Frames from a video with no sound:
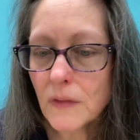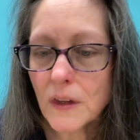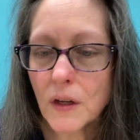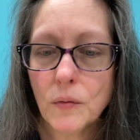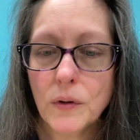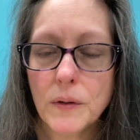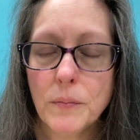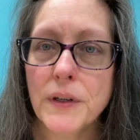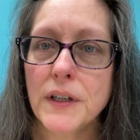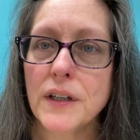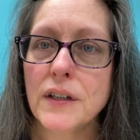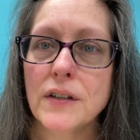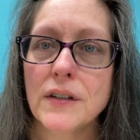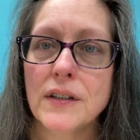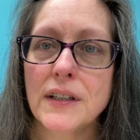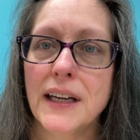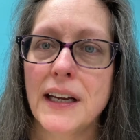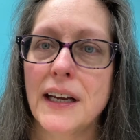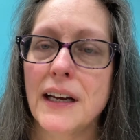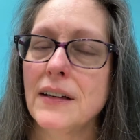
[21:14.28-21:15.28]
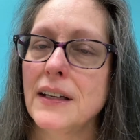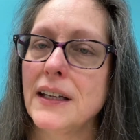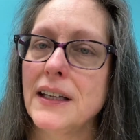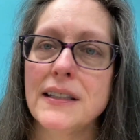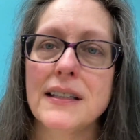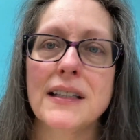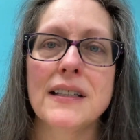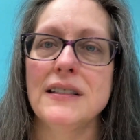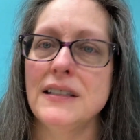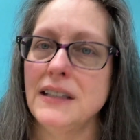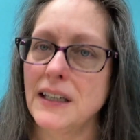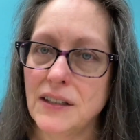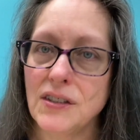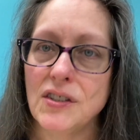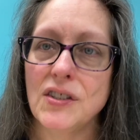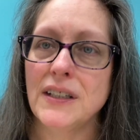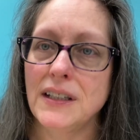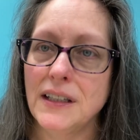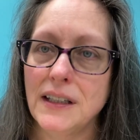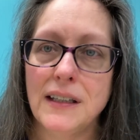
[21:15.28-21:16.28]
We put her down. He says, yes,
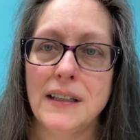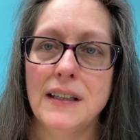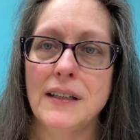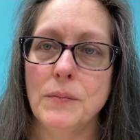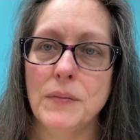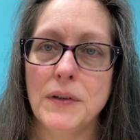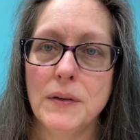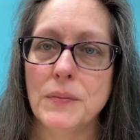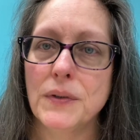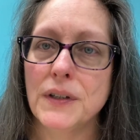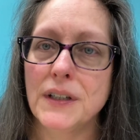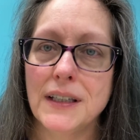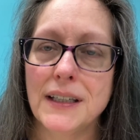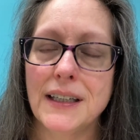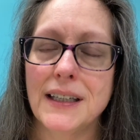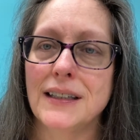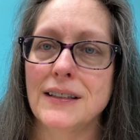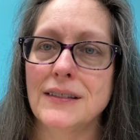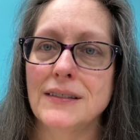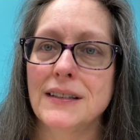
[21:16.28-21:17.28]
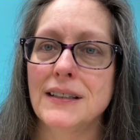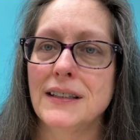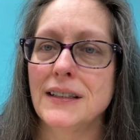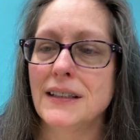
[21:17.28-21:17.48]
she needed to be put down.